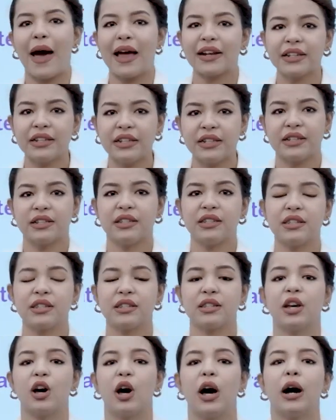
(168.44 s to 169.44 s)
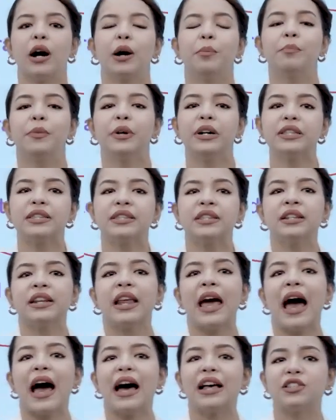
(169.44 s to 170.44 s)
patterns a person
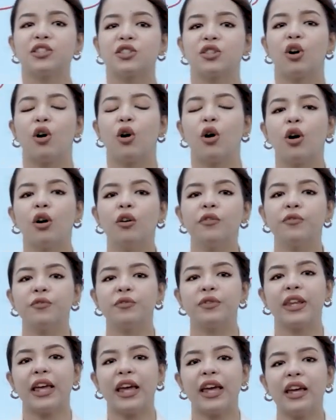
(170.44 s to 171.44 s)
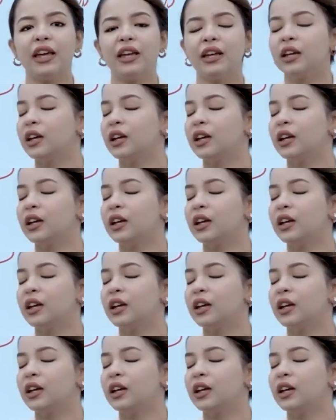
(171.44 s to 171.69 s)
has of their